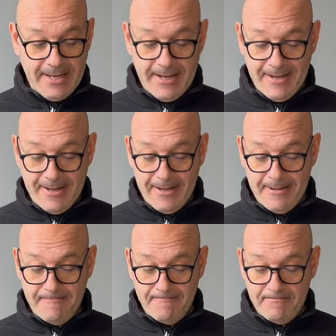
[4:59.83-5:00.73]

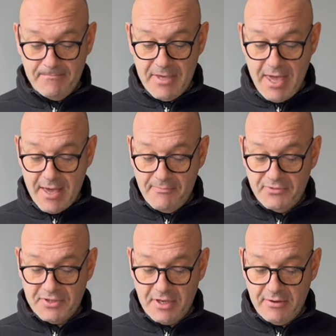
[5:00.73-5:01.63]
Um, yeah,
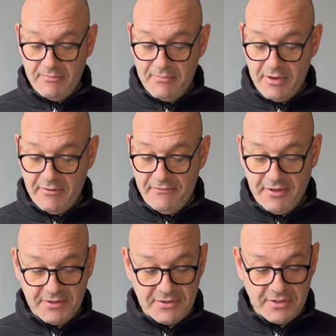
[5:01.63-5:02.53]
so I think
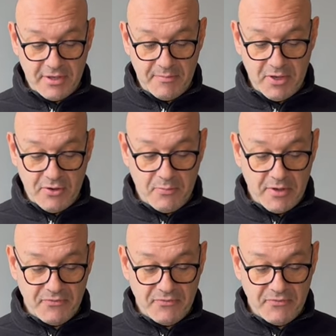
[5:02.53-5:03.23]
this is going to be a good one.